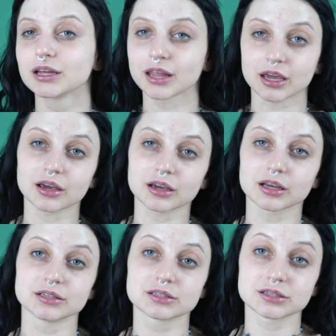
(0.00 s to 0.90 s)
like a
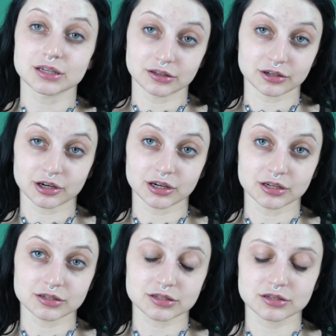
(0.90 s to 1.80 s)
concealer
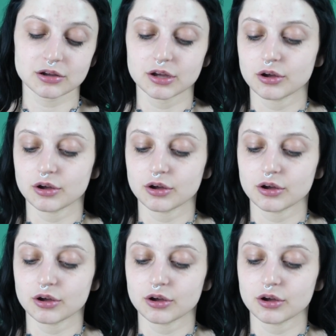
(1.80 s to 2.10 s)
is